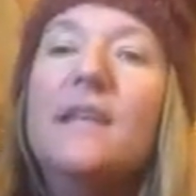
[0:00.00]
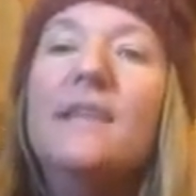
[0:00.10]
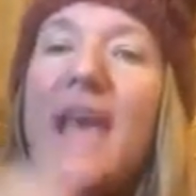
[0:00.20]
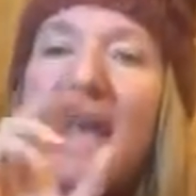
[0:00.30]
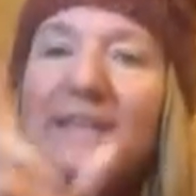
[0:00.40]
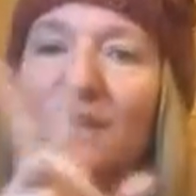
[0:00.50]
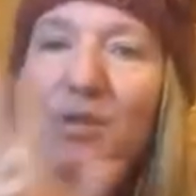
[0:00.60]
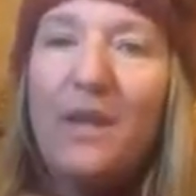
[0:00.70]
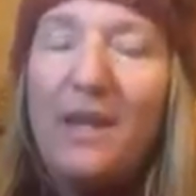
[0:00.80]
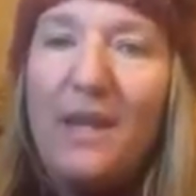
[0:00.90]
That's
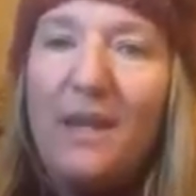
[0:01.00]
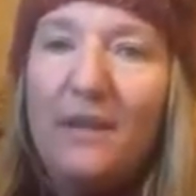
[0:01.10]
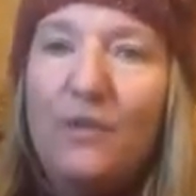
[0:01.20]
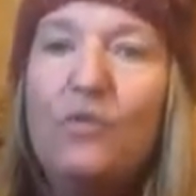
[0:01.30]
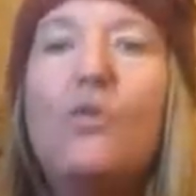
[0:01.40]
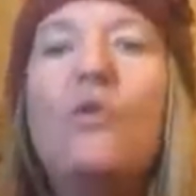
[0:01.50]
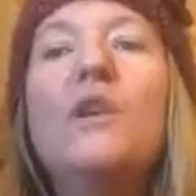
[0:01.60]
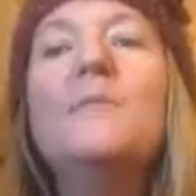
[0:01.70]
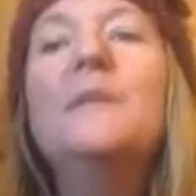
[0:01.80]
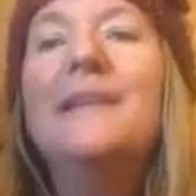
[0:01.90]
tricky.
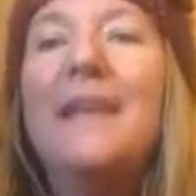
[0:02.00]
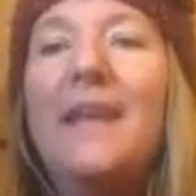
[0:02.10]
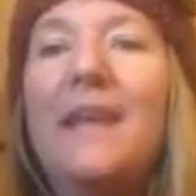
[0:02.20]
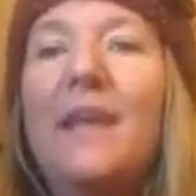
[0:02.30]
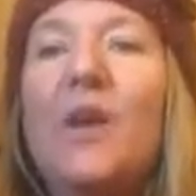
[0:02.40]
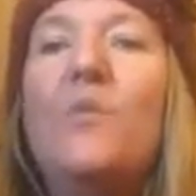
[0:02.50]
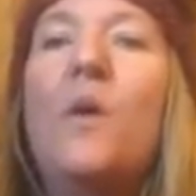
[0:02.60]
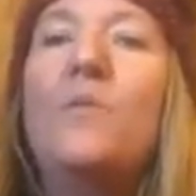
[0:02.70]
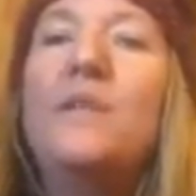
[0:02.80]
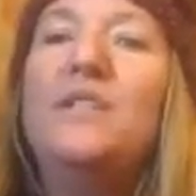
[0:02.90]
Normally,
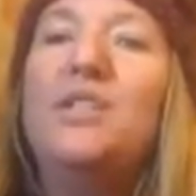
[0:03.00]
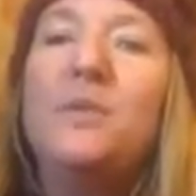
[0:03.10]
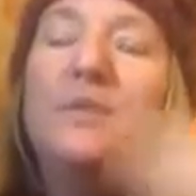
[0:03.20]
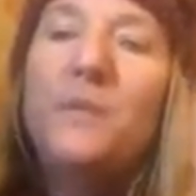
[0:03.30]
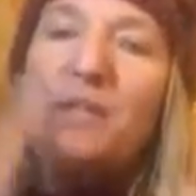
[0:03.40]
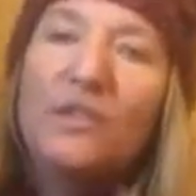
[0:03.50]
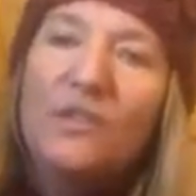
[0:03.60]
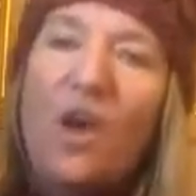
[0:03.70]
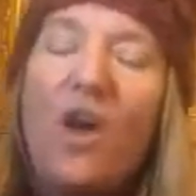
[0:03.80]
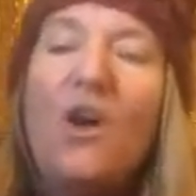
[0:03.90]
what we do is we
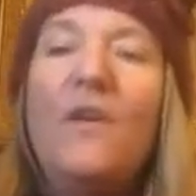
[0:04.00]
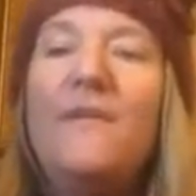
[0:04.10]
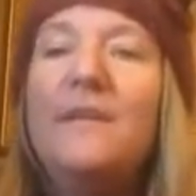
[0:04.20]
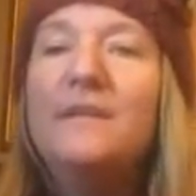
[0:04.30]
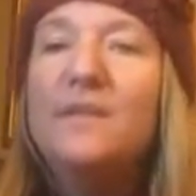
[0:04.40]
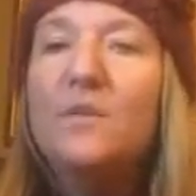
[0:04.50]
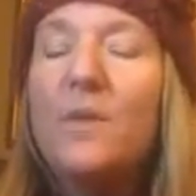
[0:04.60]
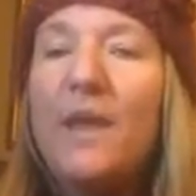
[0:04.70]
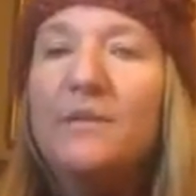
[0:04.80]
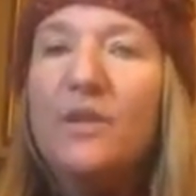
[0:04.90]
dissolve and
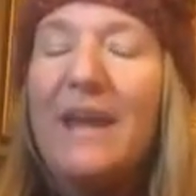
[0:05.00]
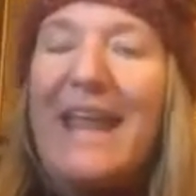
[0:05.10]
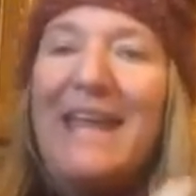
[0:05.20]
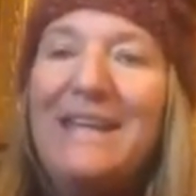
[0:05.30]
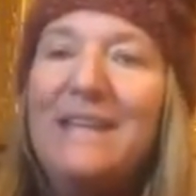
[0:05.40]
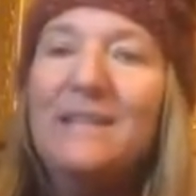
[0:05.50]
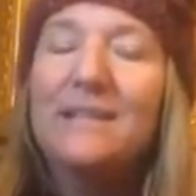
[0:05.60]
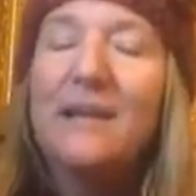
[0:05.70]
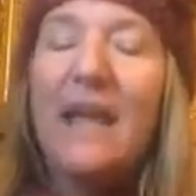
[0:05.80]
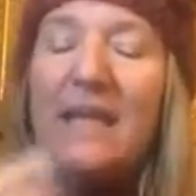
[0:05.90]
surrender any
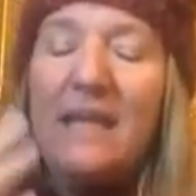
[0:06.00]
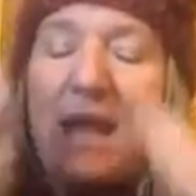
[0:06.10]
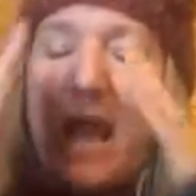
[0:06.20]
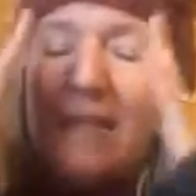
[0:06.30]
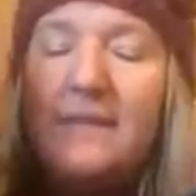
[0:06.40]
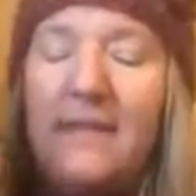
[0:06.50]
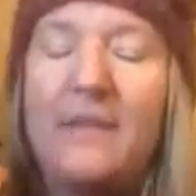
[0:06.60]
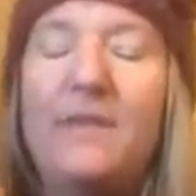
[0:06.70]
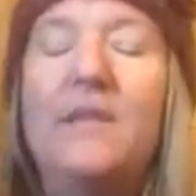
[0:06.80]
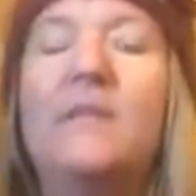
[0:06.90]

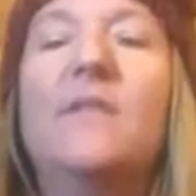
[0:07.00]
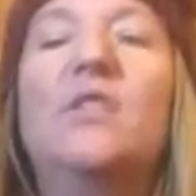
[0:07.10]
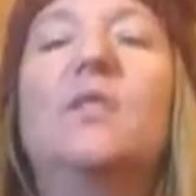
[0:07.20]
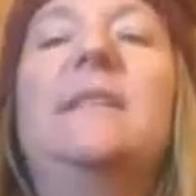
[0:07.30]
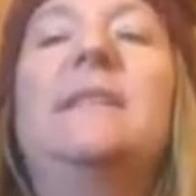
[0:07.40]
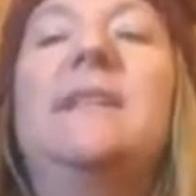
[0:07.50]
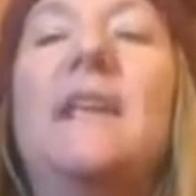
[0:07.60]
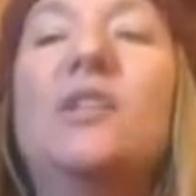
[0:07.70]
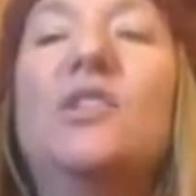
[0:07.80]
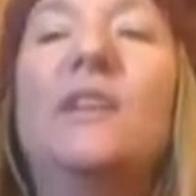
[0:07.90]
idea of
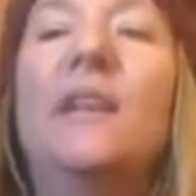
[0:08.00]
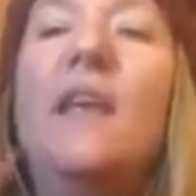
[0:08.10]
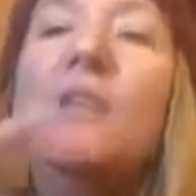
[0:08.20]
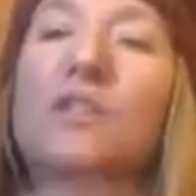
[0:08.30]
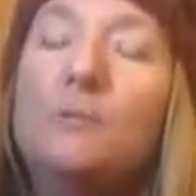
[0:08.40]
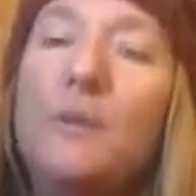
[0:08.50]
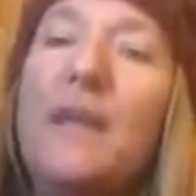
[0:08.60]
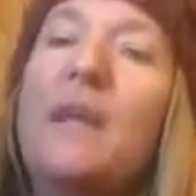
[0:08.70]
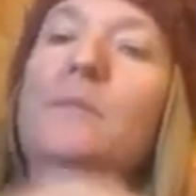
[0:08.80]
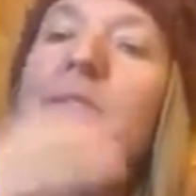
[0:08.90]
individualization to
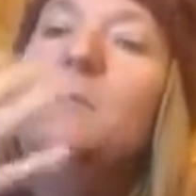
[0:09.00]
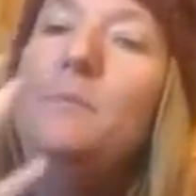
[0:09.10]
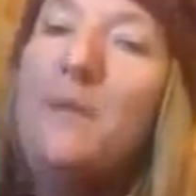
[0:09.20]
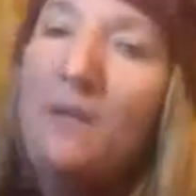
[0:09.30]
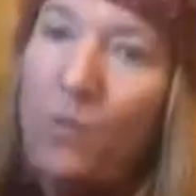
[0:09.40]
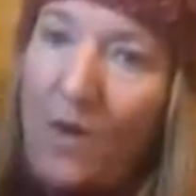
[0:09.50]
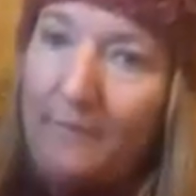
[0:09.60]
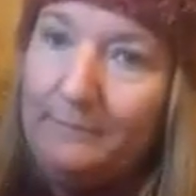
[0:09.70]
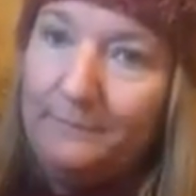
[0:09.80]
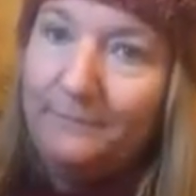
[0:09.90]
be able to be one.